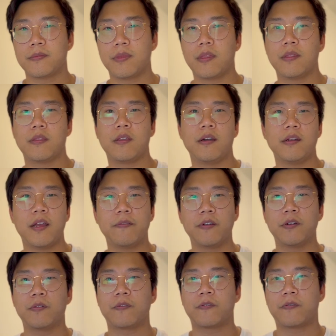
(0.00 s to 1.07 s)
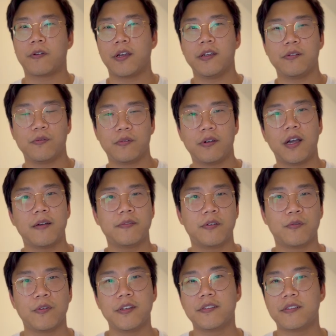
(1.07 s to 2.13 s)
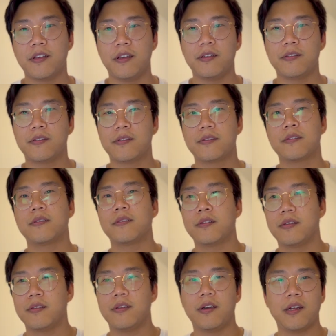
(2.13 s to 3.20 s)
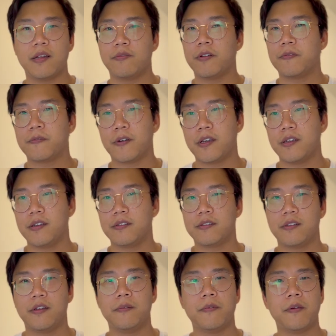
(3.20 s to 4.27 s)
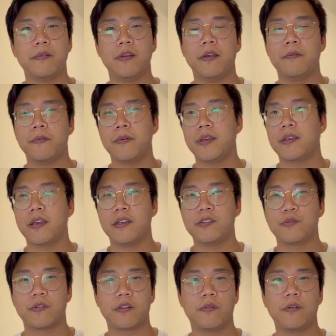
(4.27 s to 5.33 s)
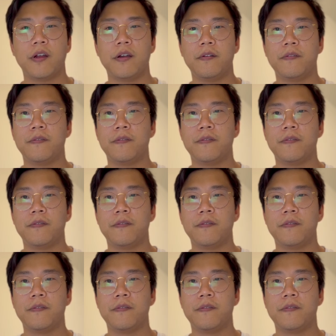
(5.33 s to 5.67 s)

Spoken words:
Not every fight will have a reset. Not every fight is in an MMA cage with a ref.